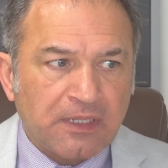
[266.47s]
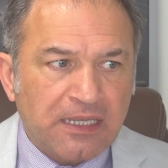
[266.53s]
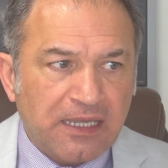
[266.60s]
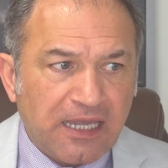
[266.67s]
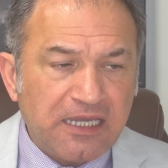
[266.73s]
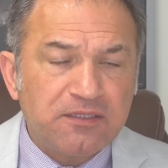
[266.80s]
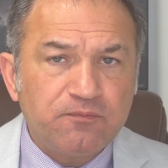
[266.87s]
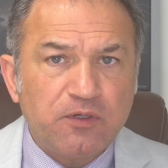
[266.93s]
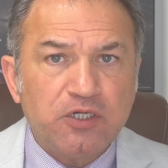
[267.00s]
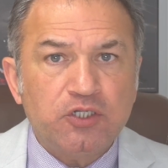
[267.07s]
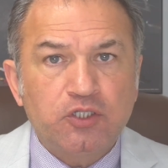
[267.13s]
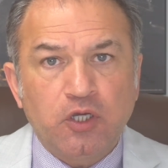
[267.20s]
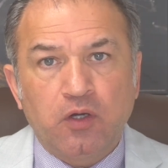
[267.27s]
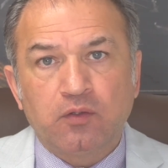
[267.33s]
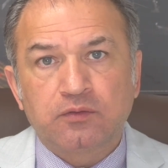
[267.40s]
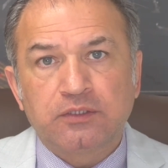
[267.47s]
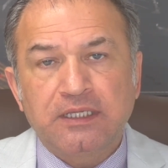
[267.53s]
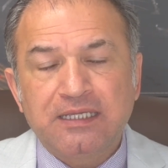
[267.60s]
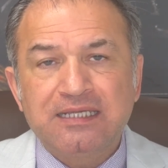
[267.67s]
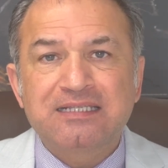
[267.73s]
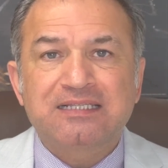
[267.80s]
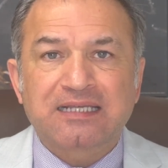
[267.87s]
Edward Dowd,
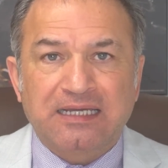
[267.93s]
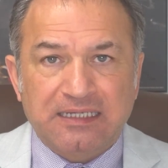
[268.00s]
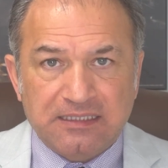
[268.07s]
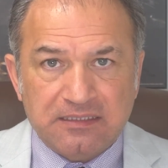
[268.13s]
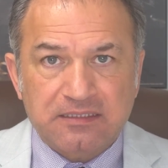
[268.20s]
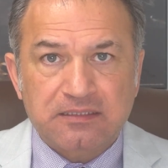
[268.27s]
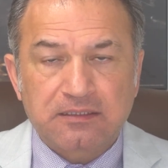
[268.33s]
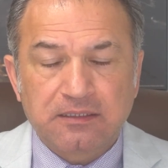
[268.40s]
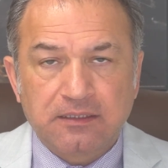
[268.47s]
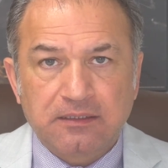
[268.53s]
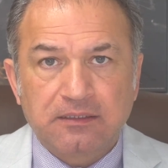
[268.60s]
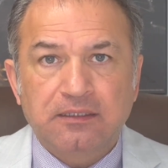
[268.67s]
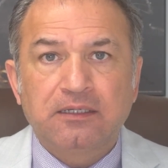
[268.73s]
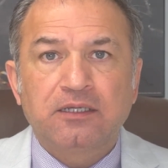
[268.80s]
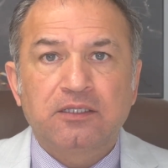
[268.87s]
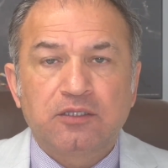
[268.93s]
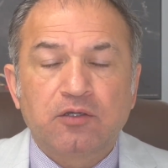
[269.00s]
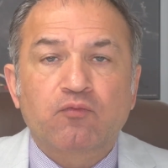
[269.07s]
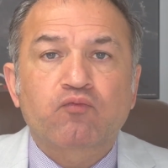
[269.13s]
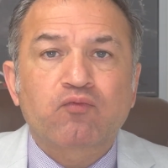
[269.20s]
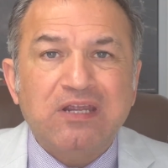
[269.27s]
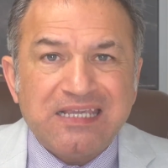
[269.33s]
he says, the
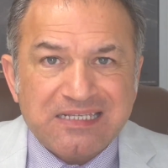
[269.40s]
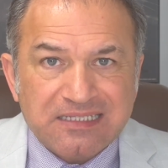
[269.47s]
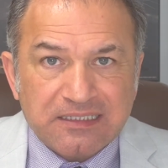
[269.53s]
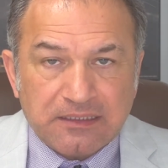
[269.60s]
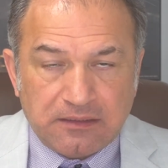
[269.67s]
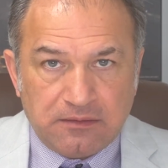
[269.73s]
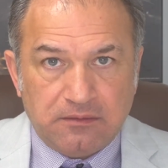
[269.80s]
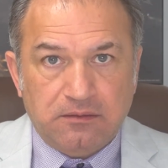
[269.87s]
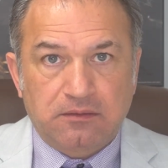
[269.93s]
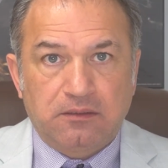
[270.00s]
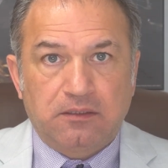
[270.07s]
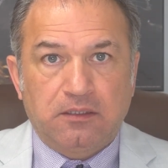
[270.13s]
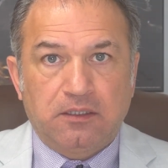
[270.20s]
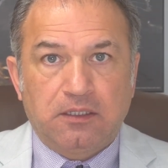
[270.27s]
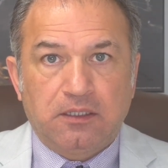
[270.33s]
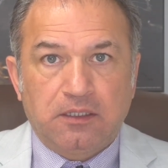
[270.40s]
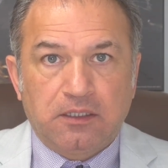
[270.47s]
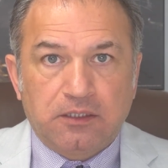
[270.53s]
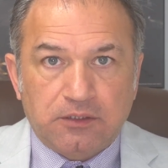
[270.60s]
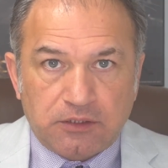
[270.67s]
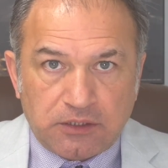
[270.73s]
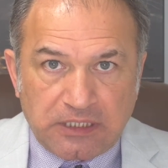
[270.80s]
reason
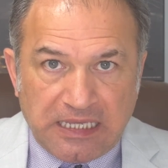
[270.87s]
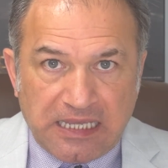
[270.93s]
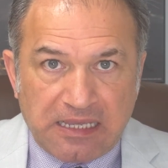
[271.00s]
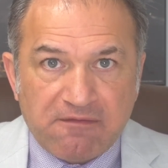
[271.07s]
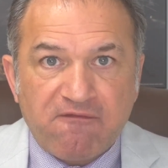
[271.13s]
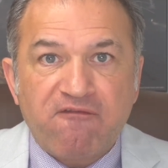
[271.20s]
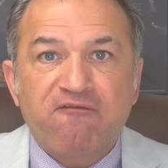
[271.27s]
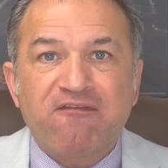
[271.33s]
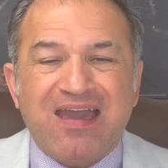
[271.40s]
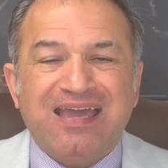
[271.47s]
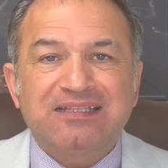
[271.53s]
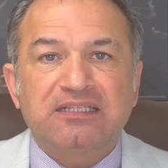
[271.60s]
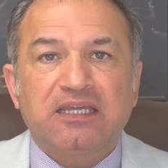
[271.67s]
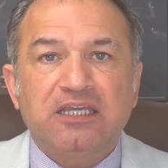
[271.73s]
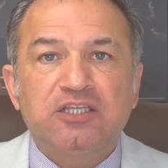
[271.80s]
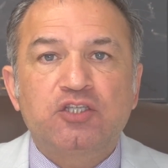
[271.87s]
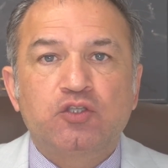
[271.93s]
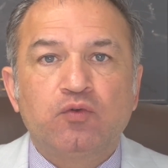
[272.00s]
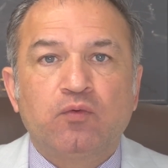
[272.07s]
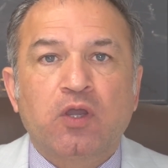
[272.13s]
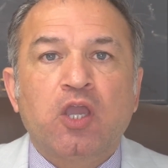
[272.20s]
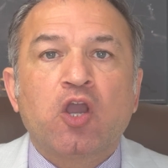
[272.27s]
the Fed is
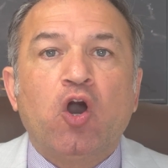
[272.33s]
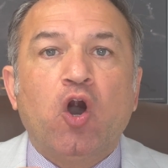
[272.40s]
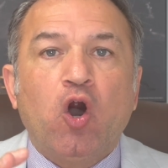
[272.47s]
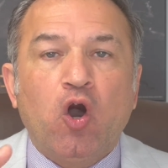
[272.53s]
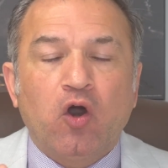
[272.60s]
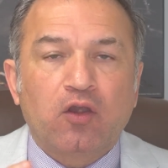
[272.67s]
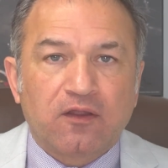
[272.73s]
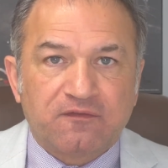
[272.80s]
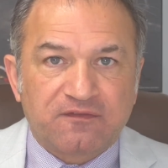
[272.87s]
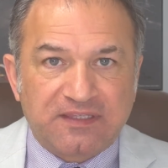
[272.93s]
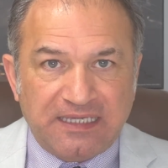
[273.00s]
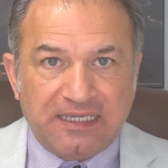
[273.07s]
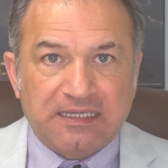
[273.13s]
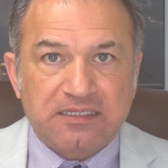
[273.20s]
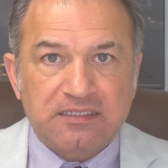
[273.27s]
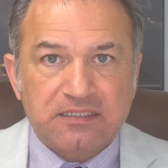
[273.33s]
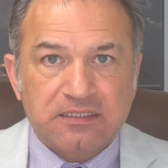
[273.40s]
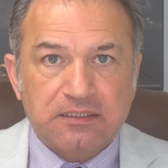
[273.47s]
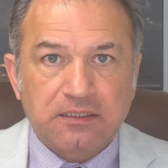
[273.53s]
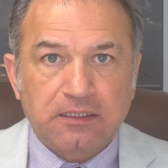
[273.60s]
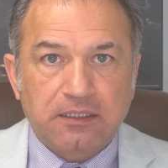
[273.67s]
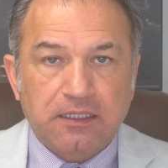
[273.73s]
doing all of this
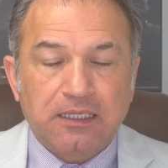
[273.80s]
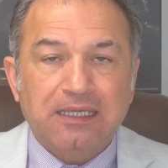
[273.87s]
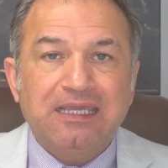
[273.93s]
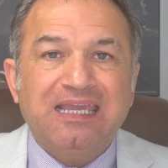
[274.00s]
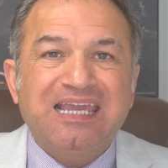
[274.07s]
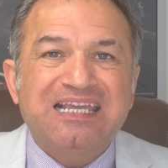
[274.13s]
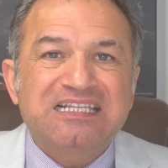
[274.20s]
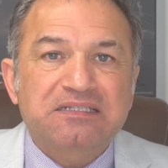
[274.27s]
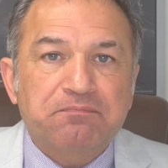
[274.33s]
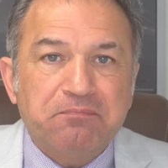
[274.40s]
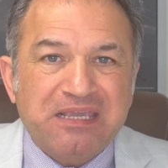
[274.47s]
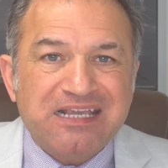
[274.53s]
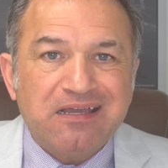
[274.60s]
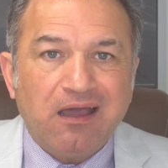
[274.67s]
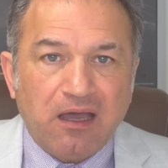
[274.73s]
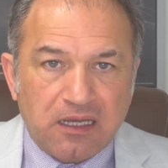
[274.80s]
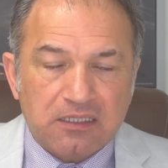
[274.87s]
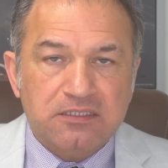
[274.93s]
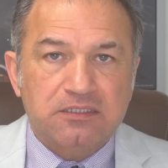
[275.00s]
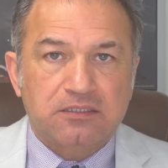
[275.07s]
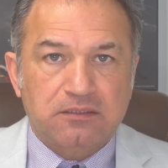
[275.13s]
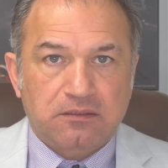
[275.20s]
is
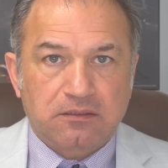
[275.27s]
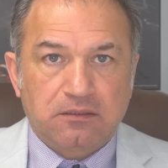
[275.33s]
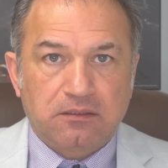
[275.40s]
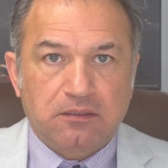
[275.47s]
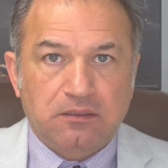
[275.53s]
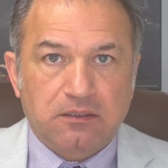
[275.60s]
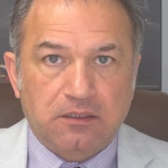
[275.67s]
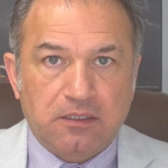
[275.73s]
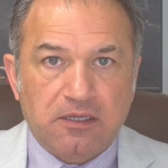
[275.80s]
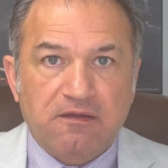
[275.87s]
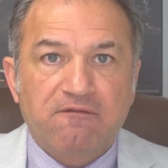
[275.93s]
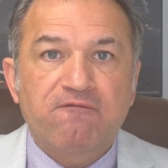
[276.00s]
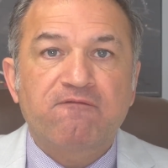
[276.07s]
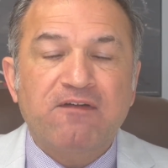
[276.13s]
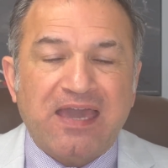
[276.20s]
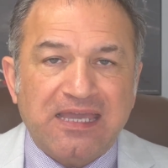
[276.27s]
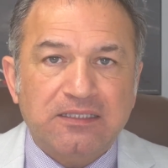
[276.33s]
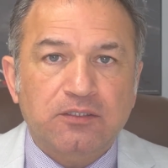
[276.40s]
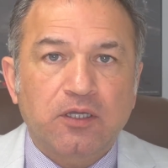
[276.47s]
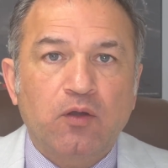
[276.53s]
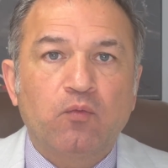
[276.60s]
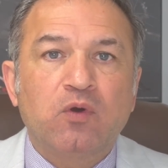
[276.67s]
because
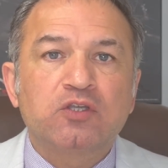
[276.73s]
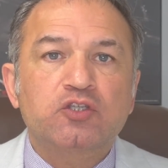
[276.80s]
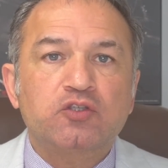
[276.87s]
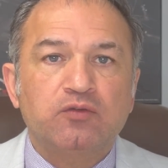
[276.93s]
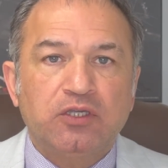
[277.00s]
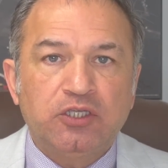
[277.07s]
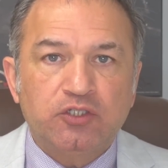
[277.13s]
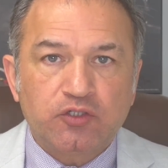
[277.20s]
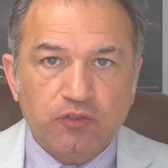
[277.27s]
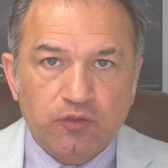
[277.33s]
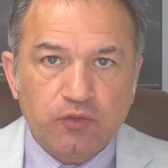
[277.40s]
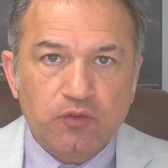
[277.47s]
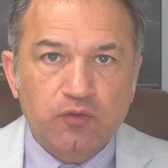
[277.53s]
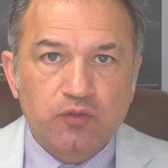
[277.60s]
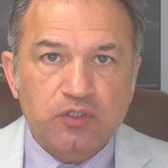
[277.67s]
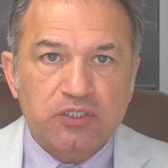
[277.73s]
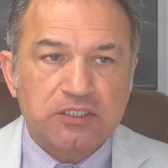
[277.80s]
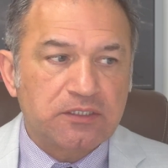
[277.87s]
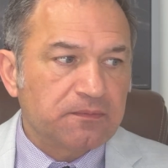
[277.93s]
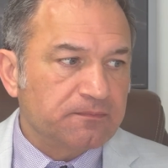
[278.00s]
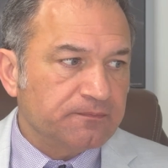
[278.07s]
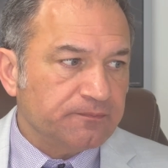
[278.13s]
Fed wants to
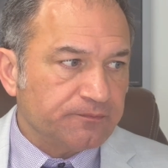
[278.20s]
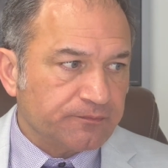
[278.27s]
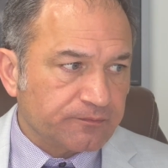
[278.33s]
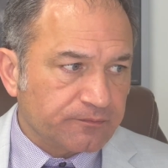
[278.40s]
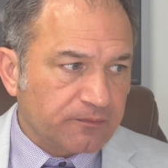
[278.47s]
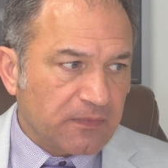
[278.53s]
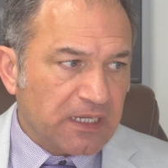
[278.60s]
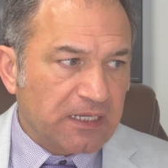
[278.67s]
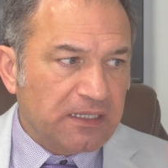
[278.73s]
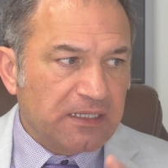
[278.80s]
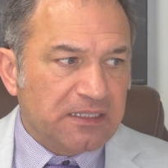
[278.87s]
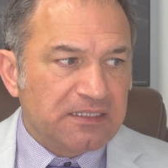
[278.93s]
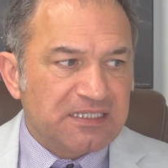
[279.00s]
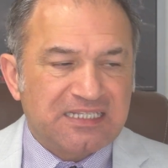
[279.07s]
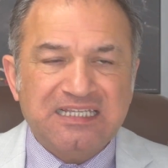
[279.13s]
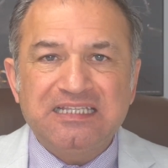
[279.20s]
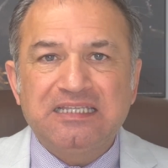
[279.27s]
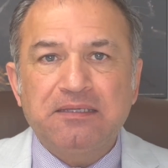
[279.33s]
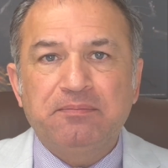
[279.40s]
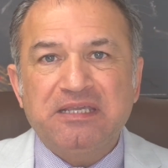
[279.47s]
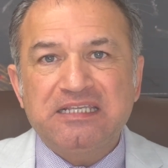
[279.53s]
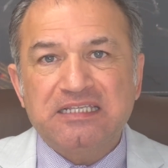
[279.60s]
introduce
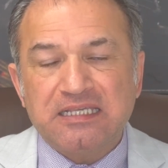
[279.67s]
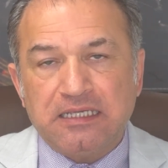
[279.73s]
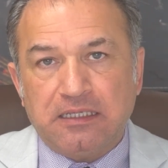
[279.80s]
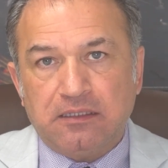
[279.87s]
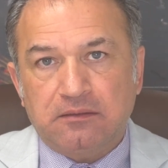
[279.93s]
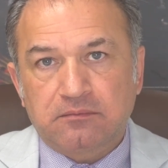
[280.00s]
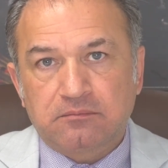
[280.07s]
CBDC.